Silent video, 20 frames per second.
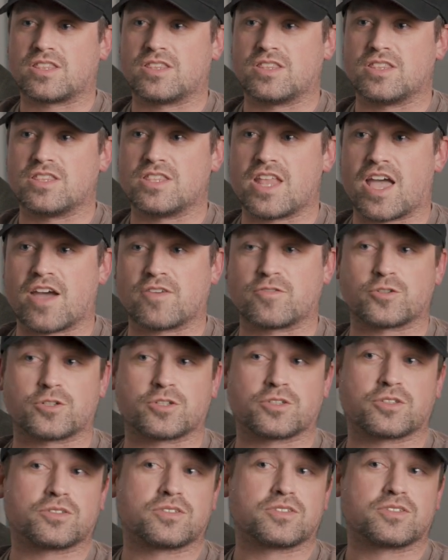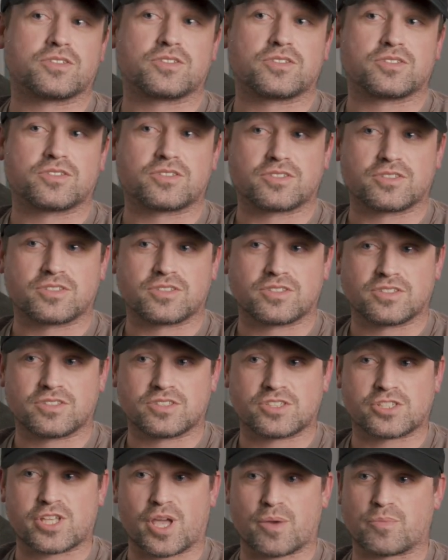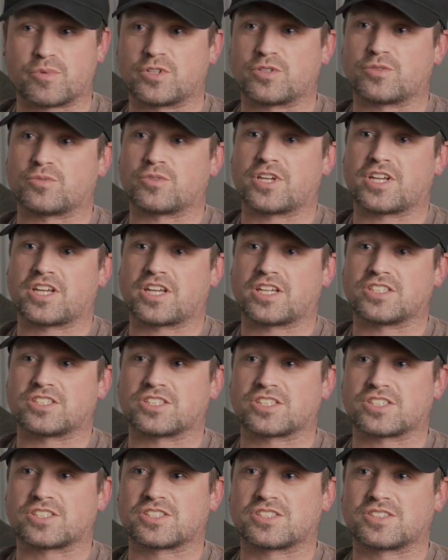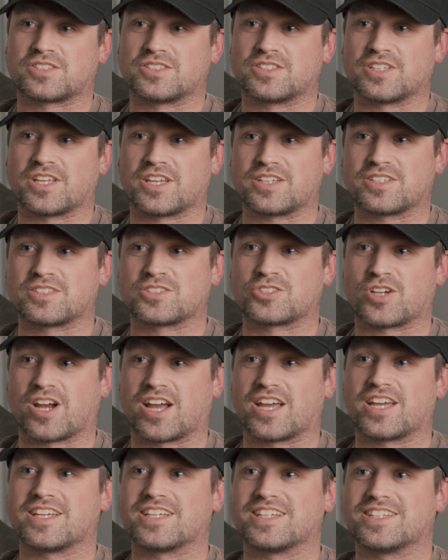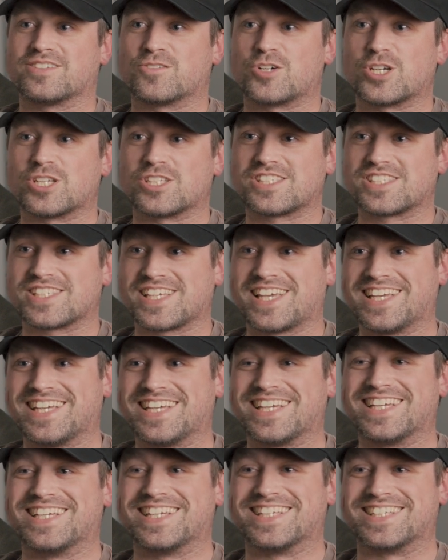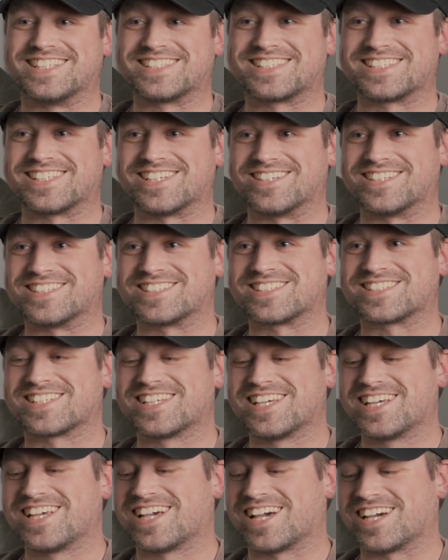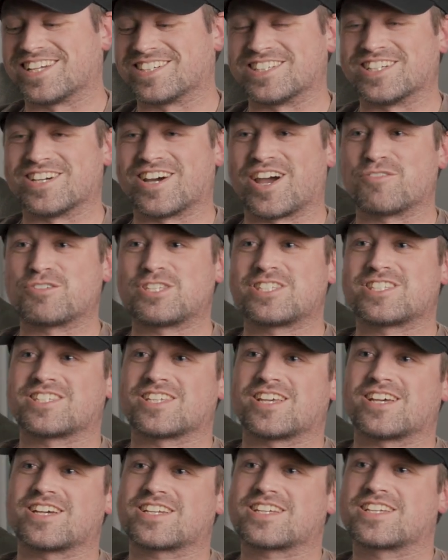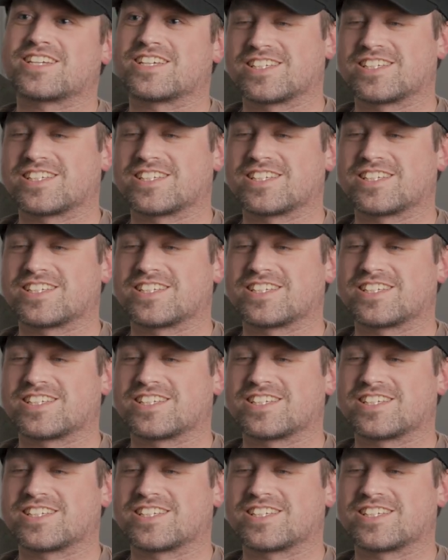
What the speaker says: never step in a ring and just like try it once. So it's, I don't know, I would suck.